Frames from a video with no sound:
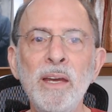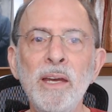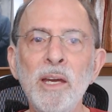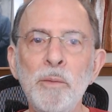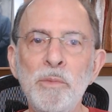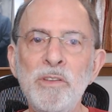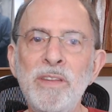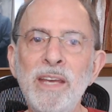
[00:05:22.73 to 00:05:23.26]

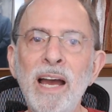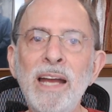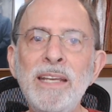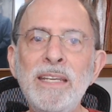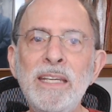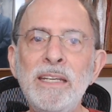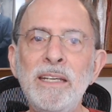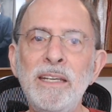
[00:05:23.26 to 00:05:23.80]
Because the
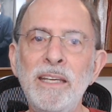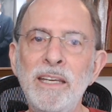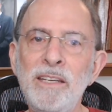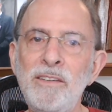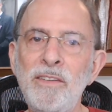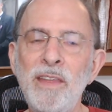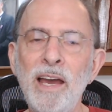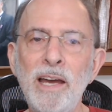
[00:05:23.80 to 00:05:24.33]
idea is
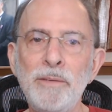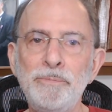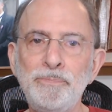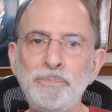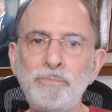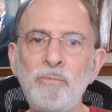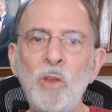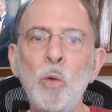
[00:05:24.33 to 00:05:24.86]
that
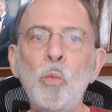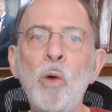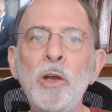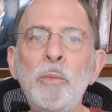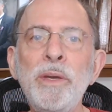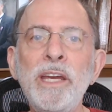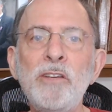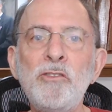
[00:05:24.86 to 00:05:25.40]
when we
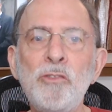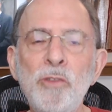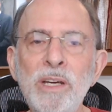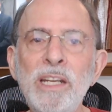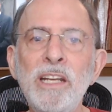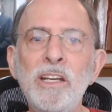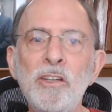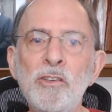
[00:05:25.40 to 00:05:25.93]
get treated
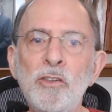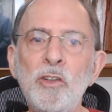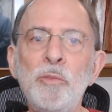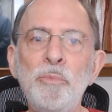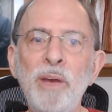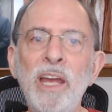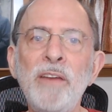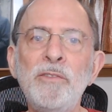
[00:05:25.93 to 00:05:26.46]
in a certain
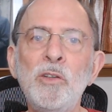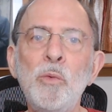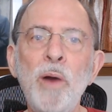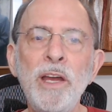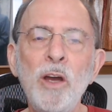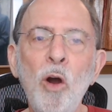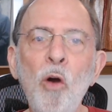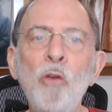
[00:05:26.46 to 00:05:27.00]
painful way
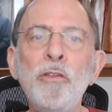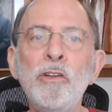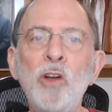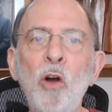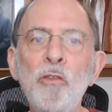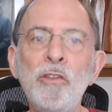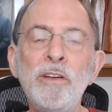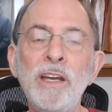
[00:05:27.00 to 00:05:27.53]
over and
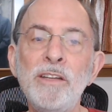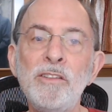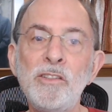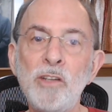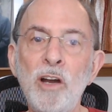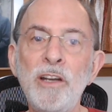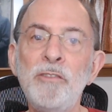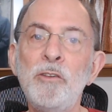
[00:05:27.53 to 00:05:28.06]
over again,
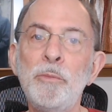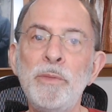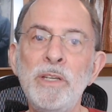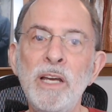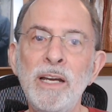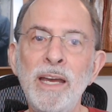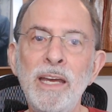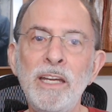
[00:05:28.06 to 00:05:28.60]
starting from a young
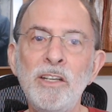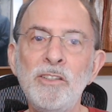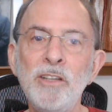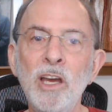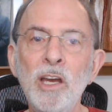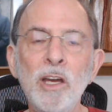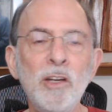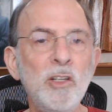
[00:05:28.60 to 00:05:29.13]
age,
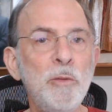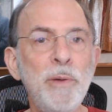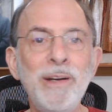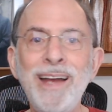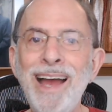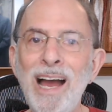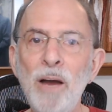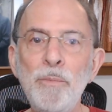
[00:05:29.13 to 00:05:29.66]
no matter
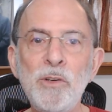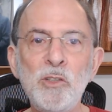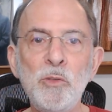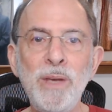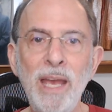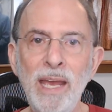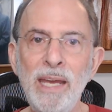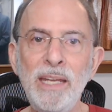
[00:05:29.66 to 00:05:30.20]
how much we
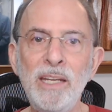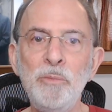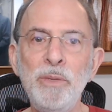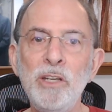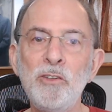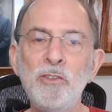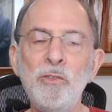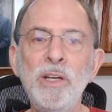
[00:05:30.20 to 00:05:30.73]
hated being
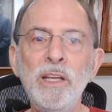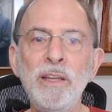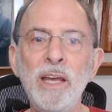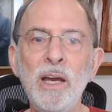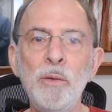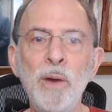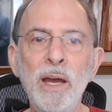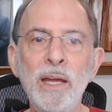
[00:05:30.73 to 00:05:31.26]
treated that
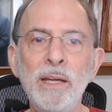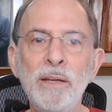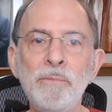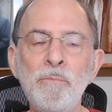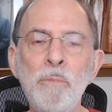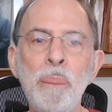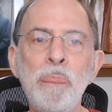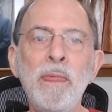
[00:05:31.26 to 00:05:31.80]
way,
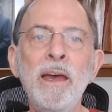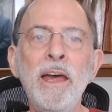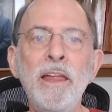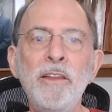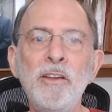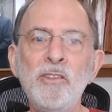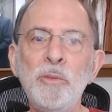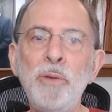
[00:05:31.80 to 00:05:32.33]

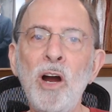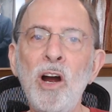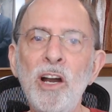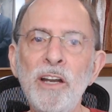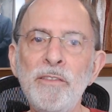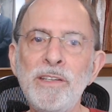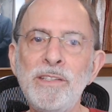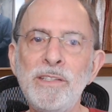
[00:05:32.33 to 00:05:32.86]
there's a part of
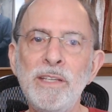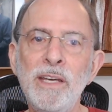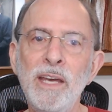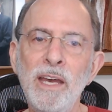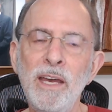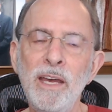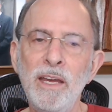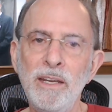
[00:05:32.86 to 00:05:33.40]
us
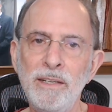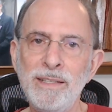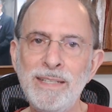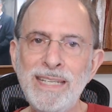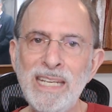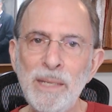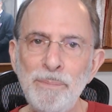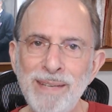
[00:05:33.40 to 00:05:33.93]

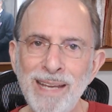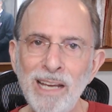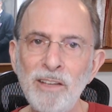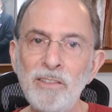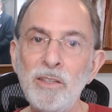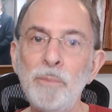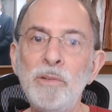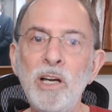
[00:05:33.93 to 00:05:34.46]
deep down
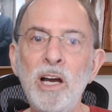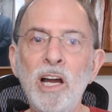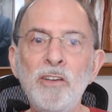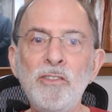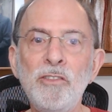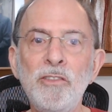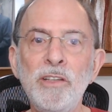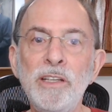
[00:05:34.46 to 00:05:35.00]

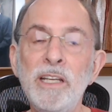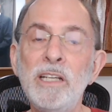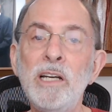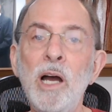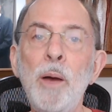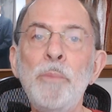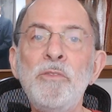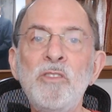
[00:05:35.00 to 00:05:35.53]
subconsciously that
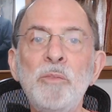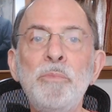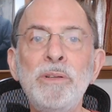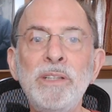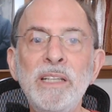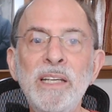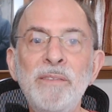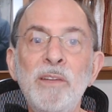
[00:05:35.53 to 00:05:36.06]
comes to
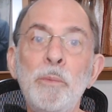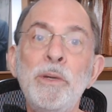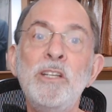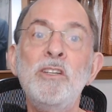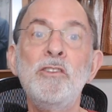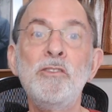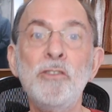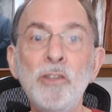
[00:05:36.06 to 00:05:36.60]
believe that we
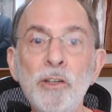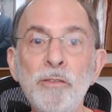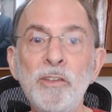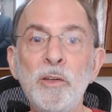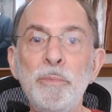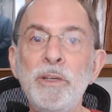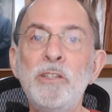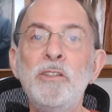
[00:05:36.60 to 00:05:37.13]
deserve
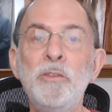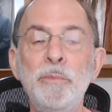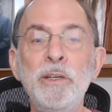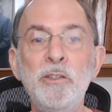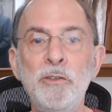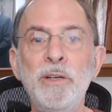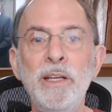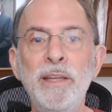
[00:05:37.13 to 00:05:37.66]
to be
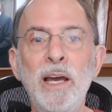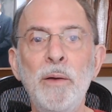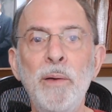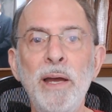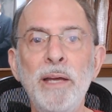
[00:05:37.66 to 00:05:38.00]
treated that way.